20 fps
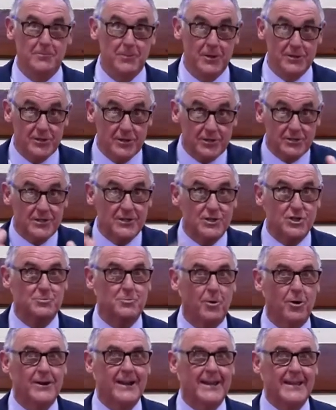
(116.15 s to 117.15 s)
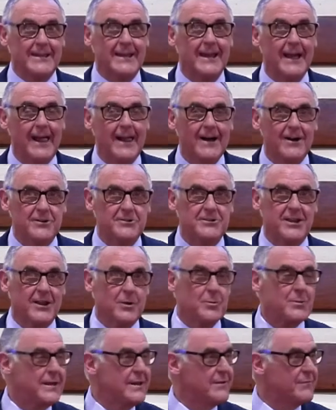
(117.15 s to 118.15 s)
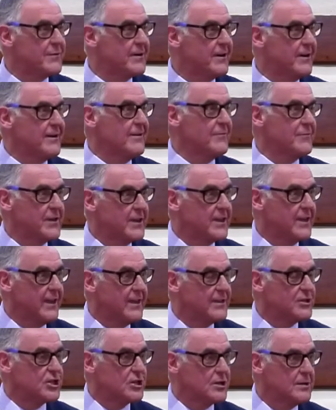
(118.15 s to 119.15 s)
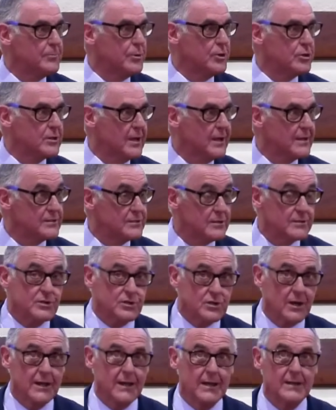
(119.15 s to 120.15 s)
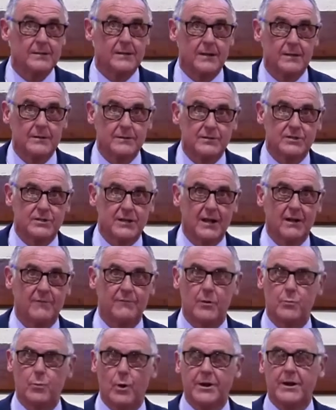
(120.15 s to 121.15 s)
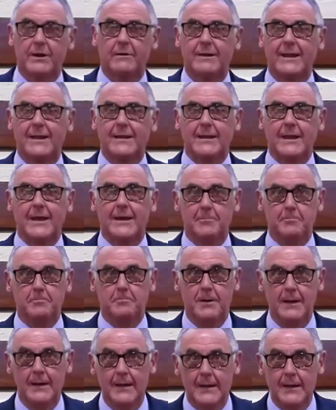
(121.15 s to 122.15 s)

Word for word: But just this morning, until we have clarification about that, just sing into yourself. And what a great hymn!